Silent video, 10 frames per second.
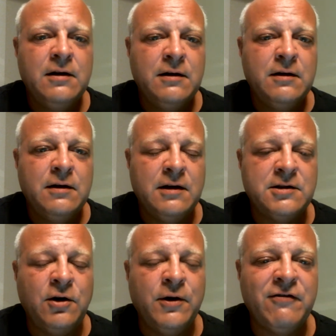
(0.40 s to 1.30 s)
How's it
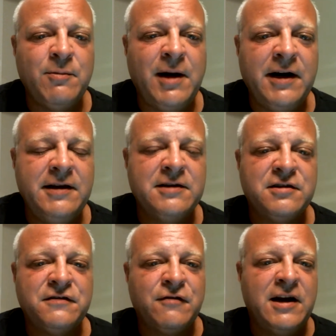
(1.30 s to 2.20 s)
going, everybody? This is
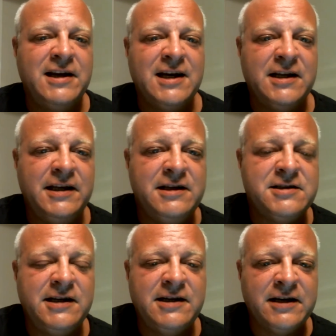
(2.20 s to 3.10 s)
Frank at
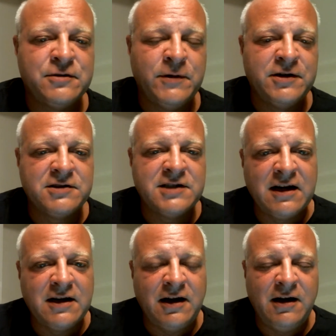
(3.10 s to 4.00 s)

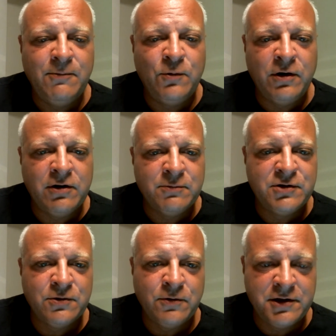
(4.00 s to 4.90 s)
ez-winners.com. Welcome
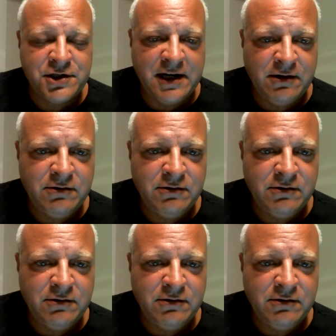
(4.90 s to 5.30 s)
to our channel.